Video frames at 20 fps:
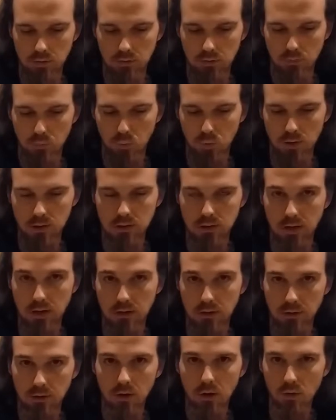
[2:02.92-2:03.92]
a
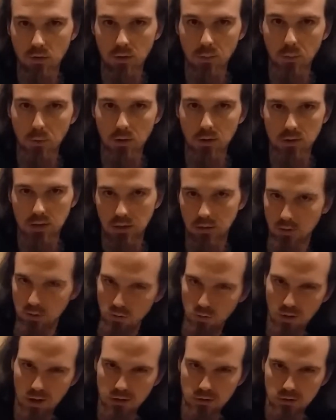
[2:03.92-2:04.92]
preset. They're already preset. You
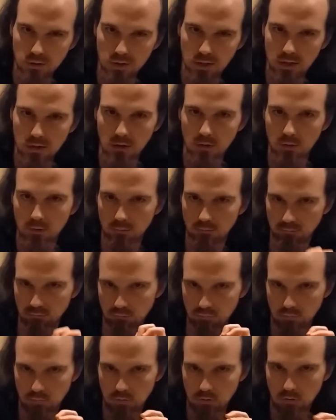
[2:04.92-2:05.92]
don't actually get to
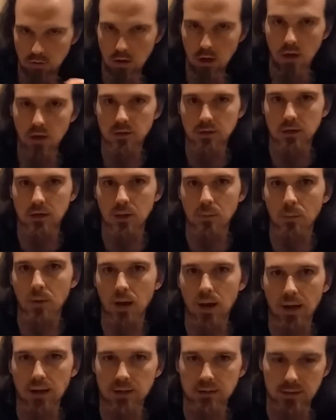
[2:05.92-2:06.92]

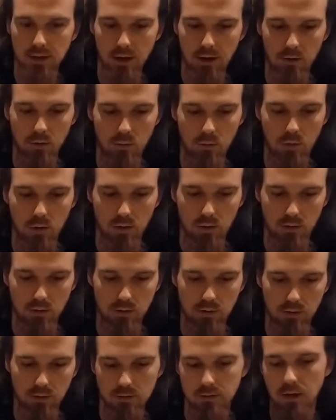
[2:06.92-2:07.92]
customize how well
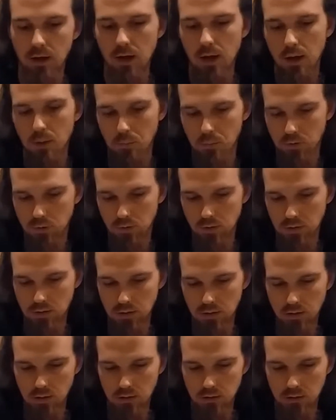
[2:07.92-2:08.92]
it does, but you
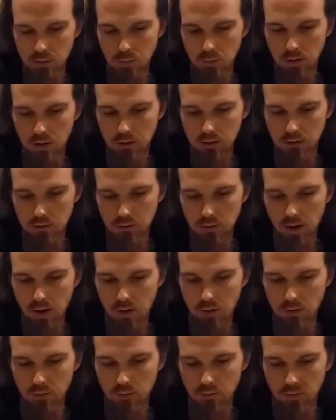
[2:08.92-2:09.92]
get to customize
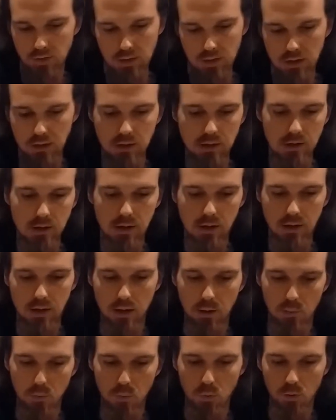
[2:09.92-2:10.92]
out of the
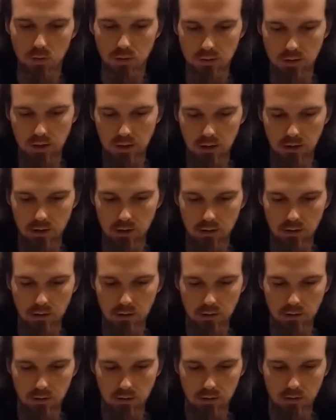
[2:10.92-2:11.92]

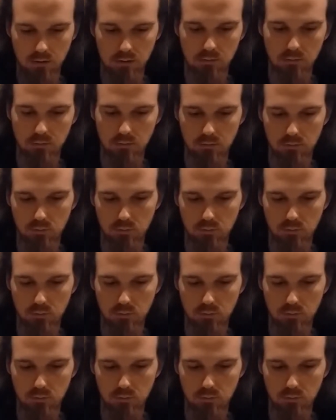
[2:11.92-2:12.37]
preset